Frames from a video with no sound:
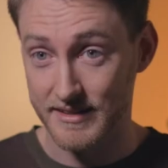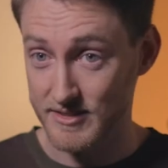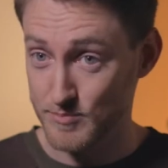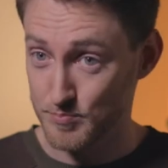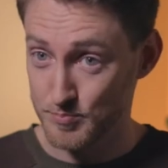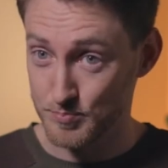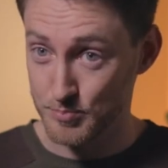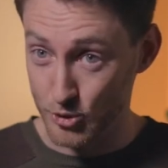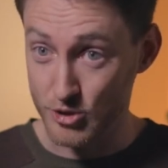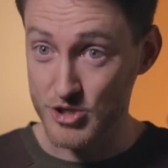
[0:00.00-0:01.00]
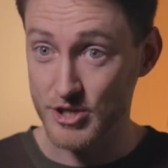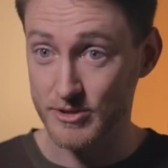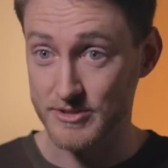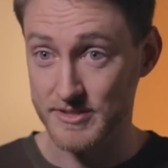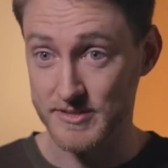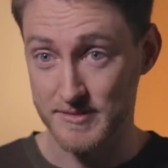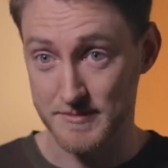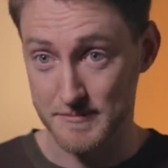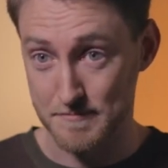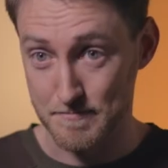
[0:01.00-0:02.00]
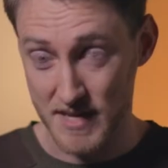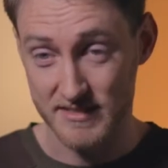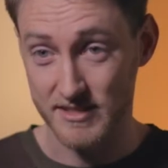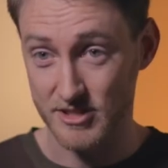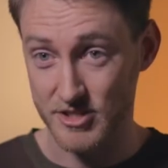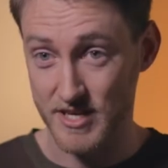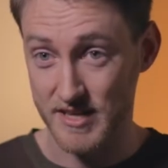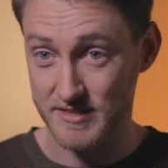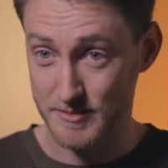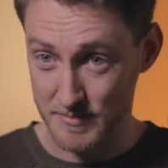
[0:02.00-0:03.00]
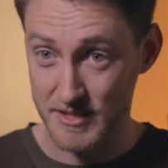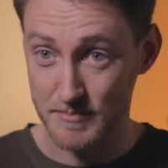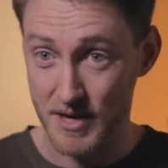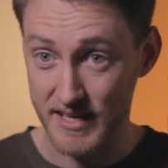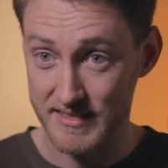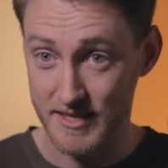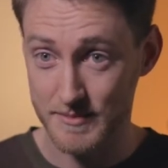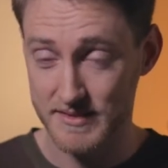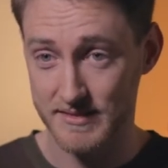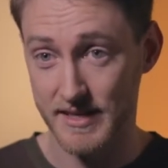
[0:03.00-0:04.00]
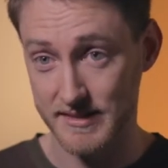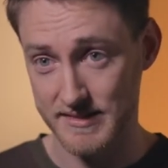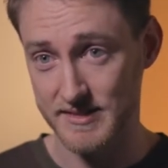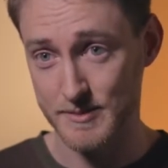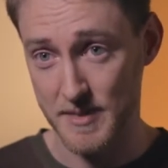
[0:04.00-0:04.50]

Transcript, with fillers: and it's broad shoulders, muscular chest, big biceps, and a six